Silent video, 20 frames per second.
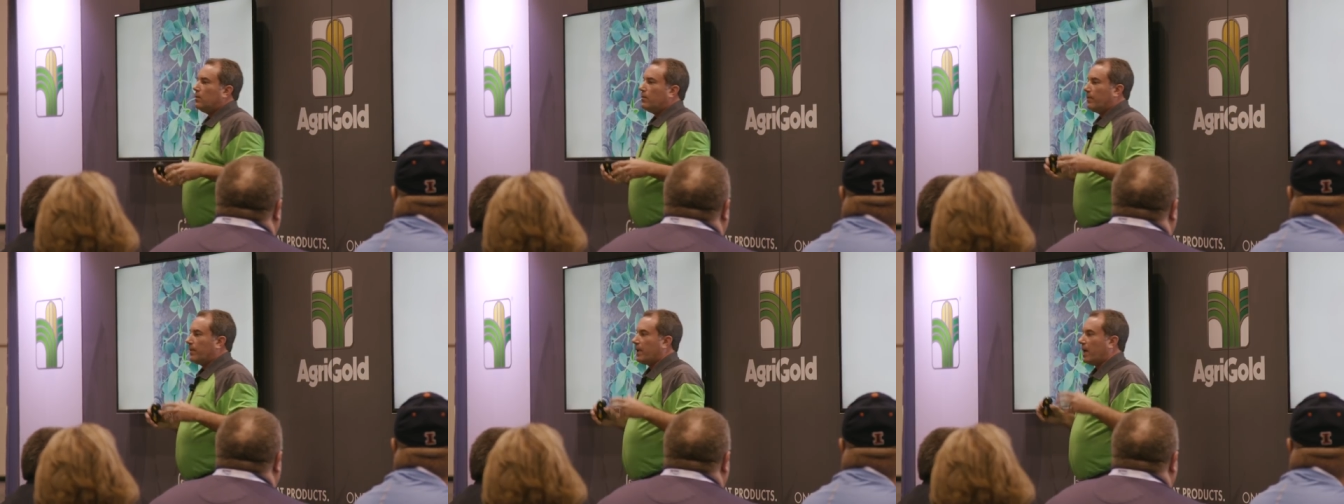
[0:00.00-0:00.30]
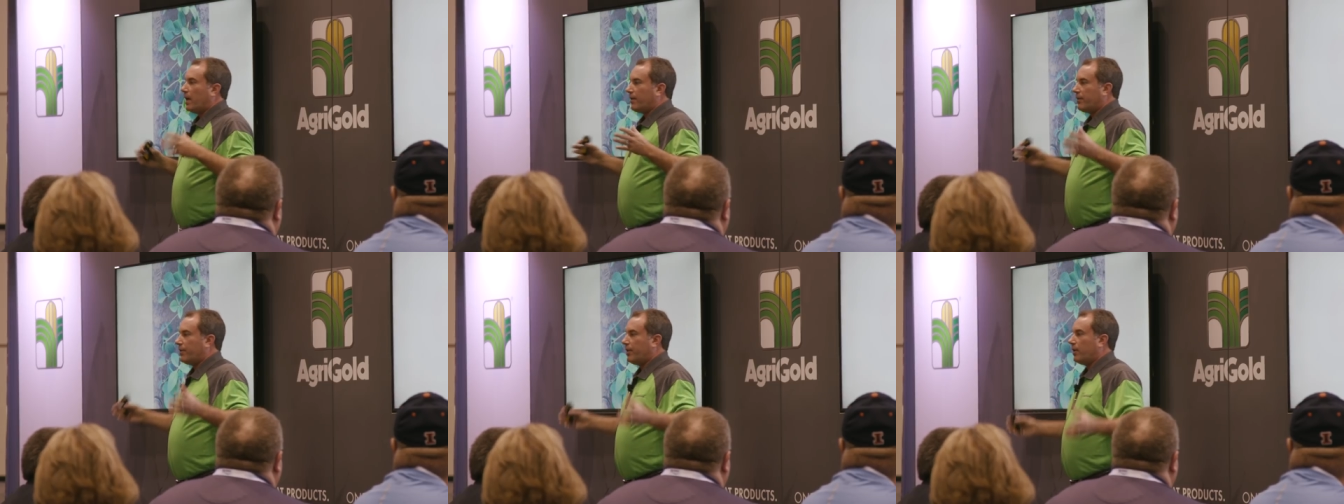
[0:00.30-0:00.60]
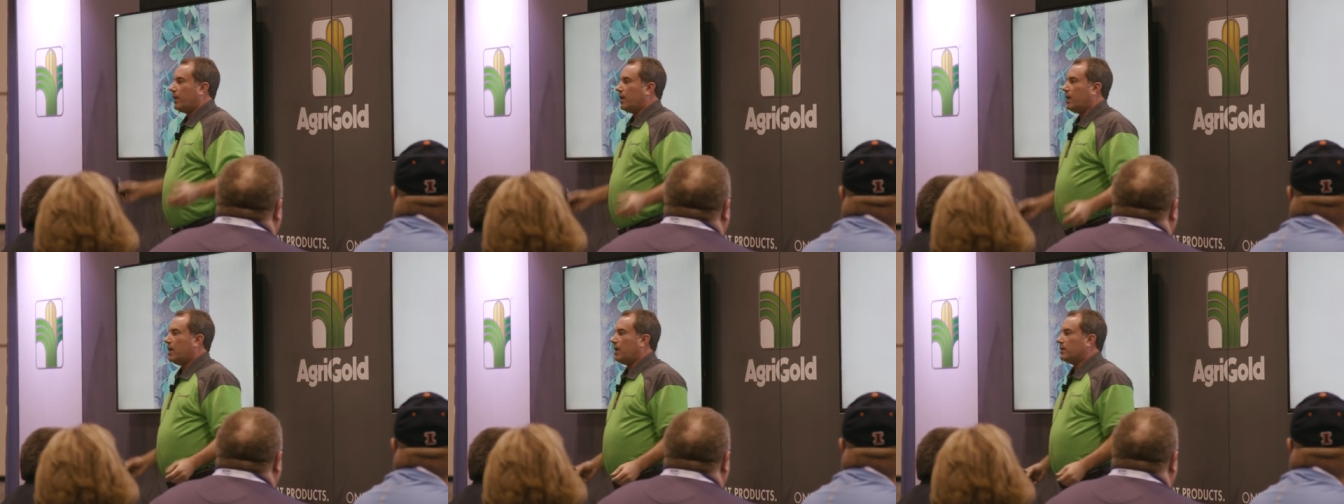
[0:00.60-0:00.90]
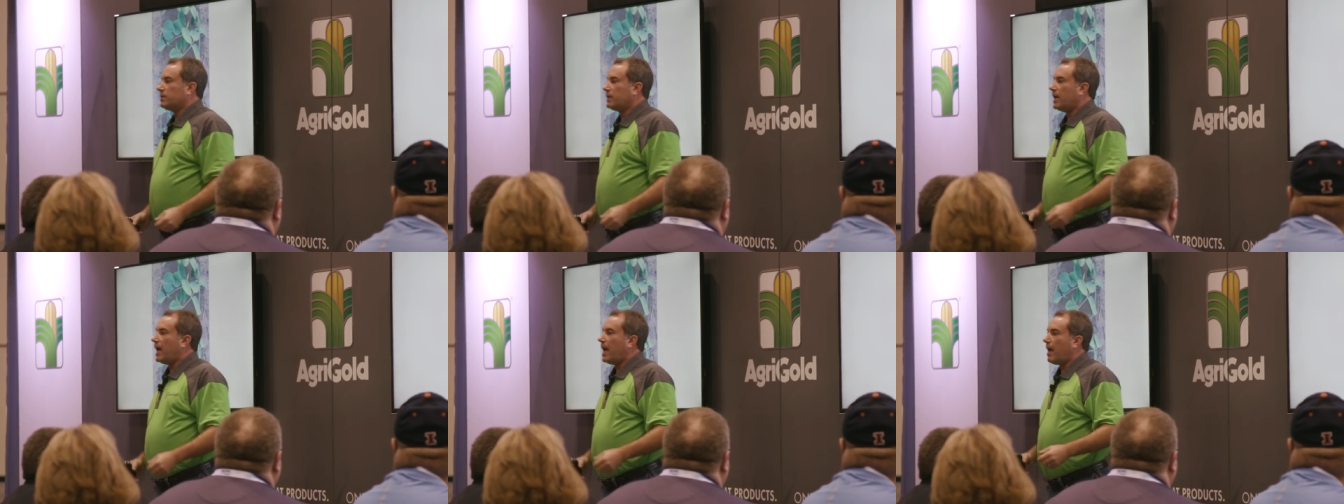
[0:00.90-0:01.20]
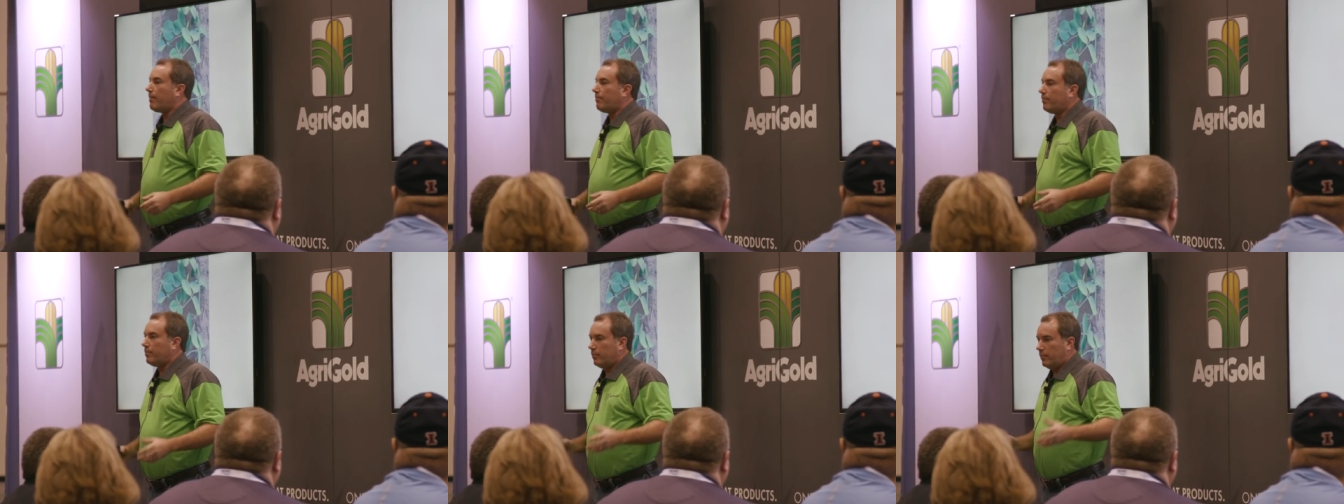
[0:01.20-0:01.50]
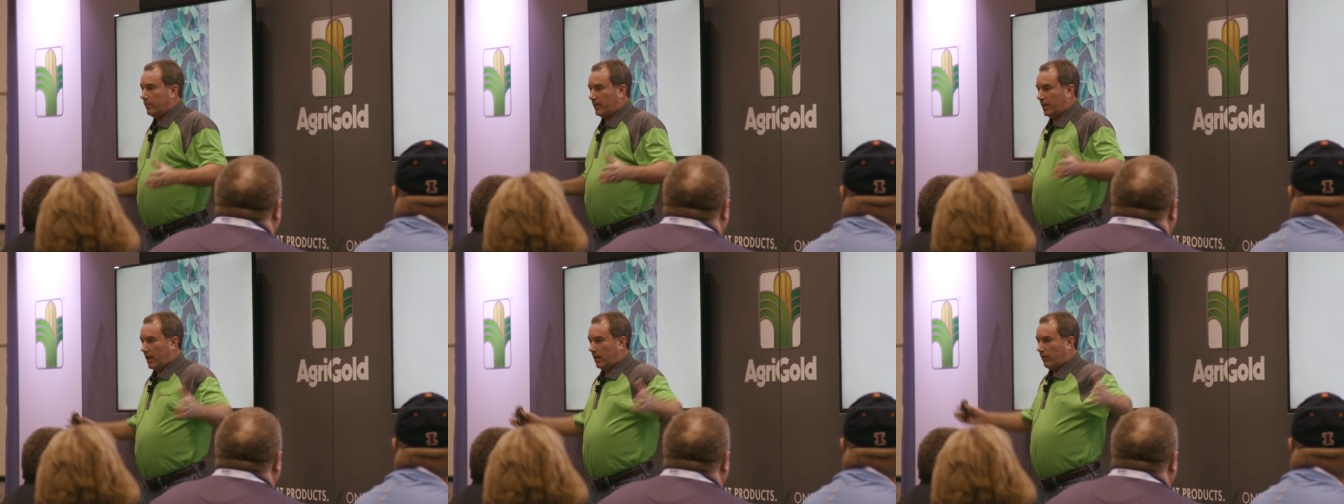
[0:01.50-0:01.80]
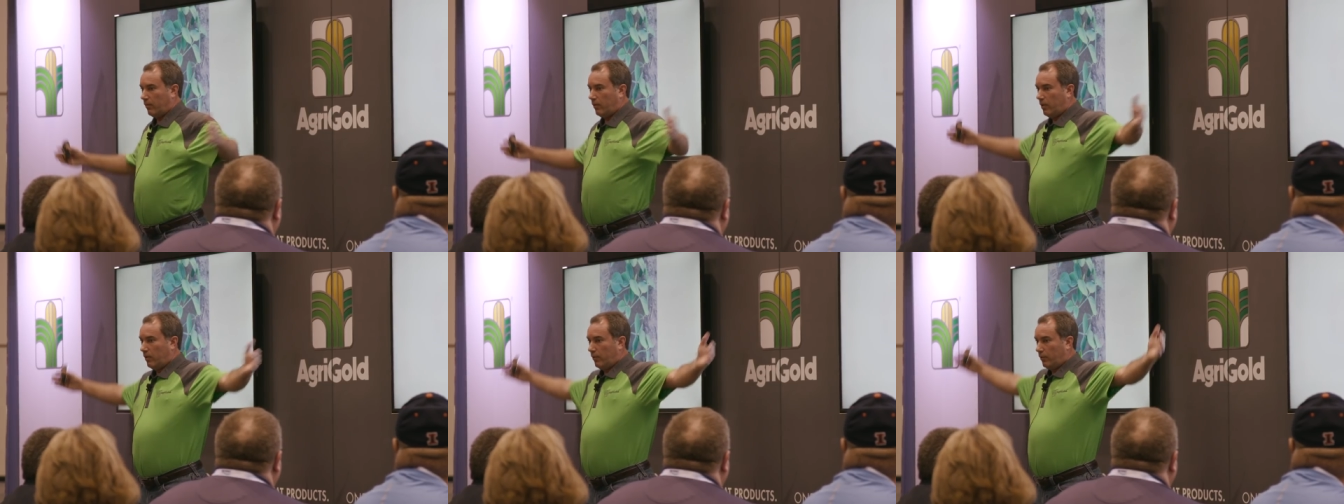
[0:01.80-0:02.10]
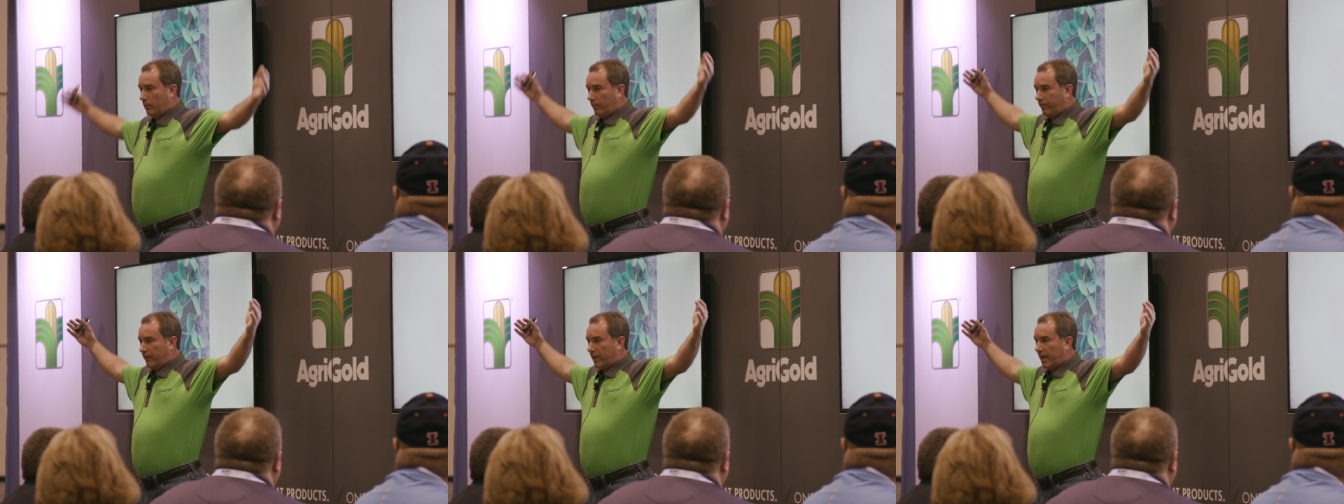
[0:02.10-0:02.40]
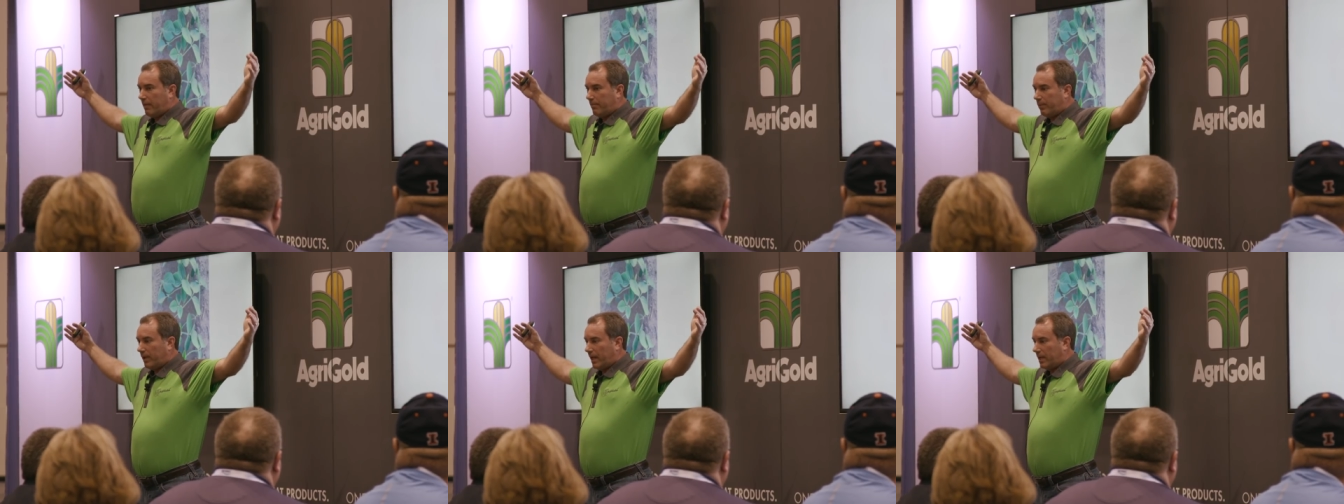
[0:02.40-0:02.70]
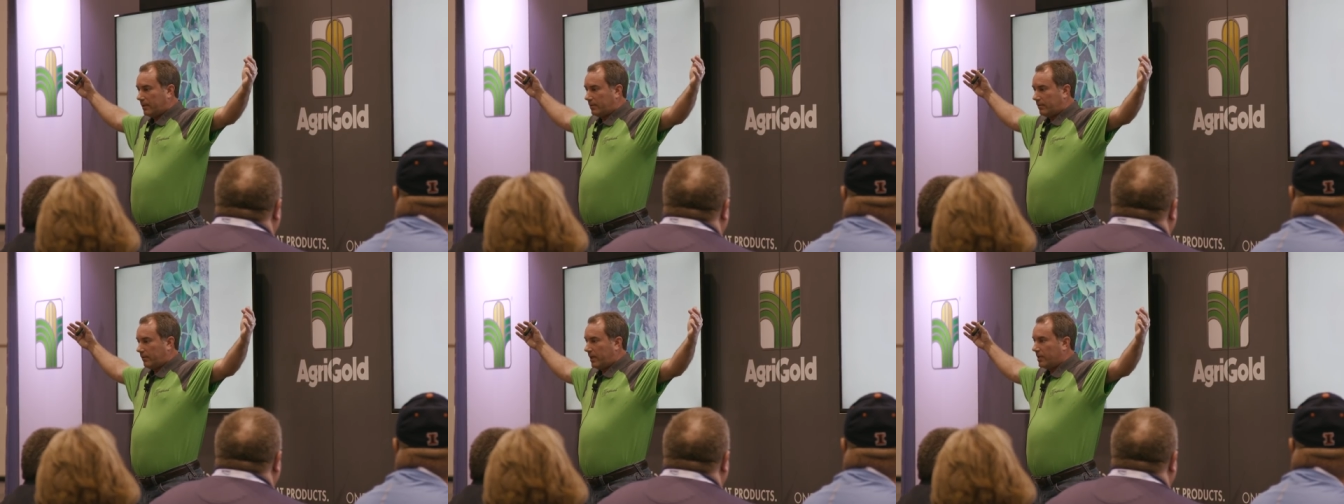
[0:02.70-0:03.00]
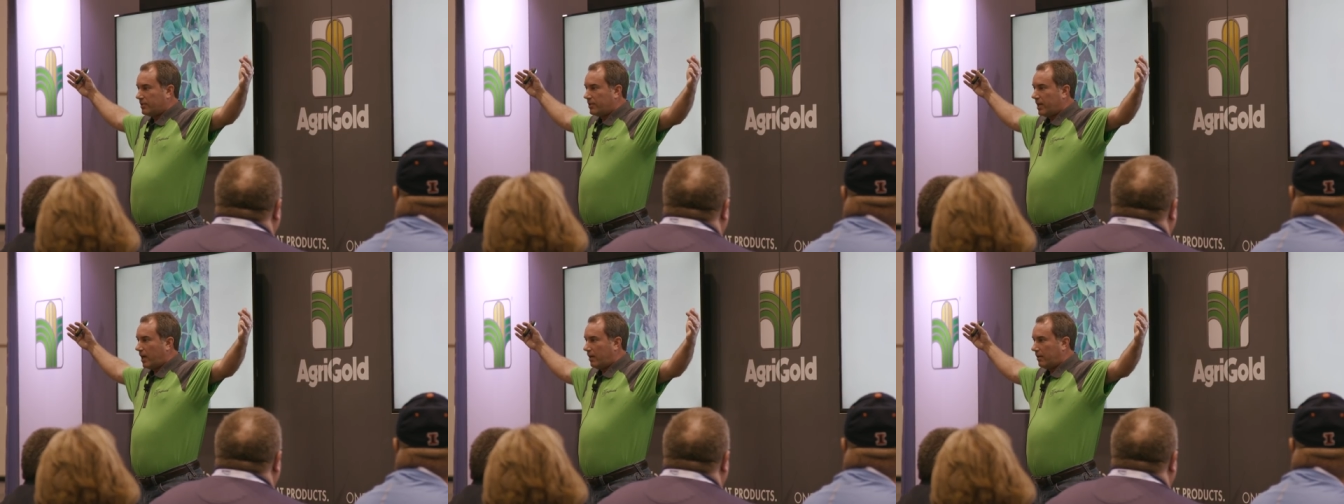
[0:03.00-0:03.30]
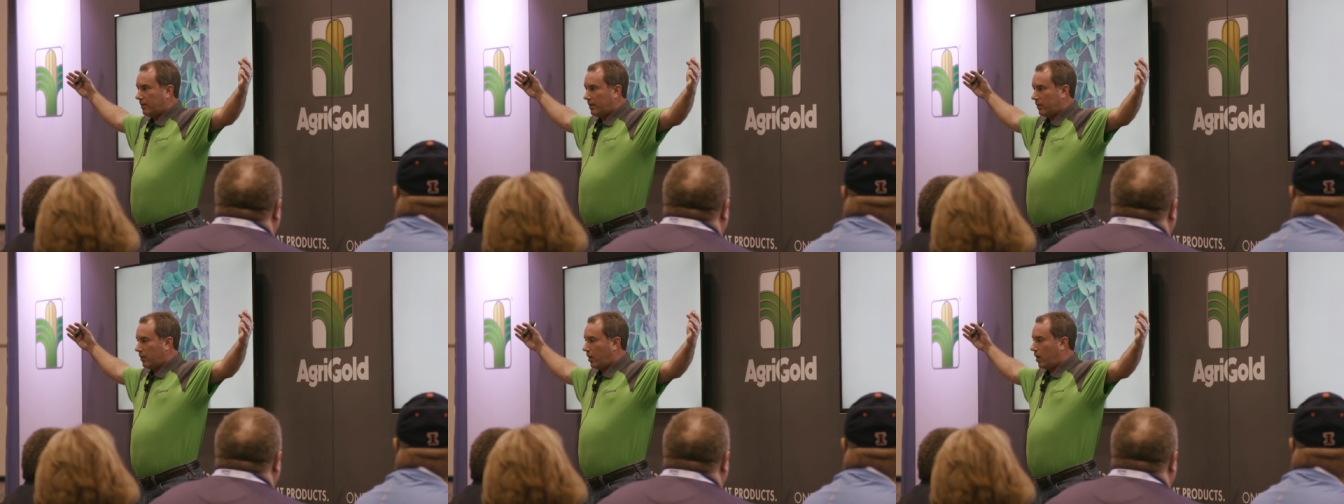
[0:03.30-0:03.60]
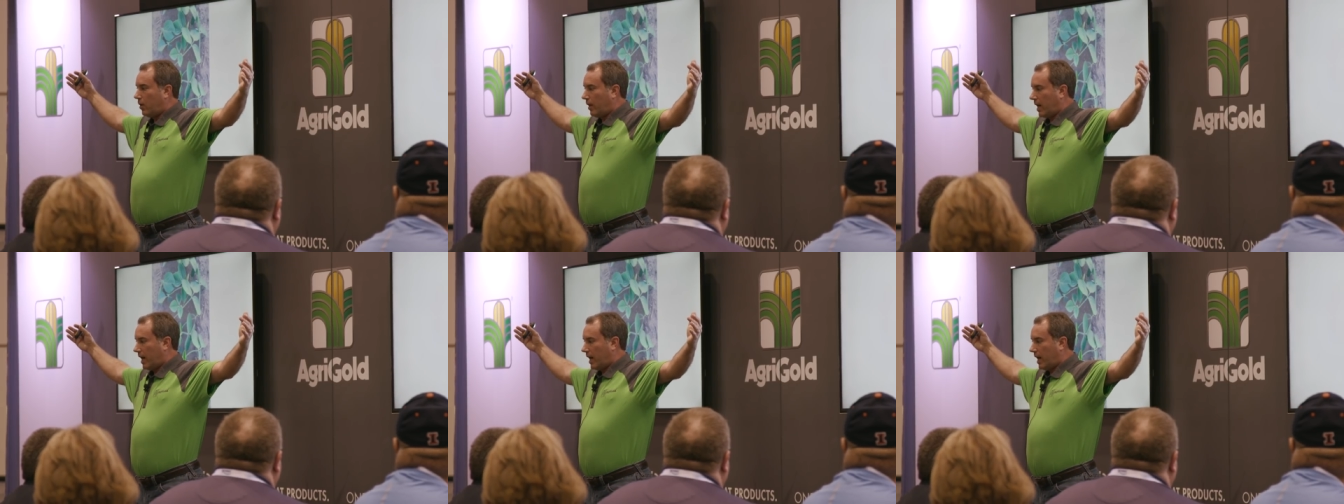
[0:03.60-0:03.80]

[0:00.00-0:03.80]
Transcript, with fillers: When we got a 30-inch gap, we got room for that plant to reach out and to grow,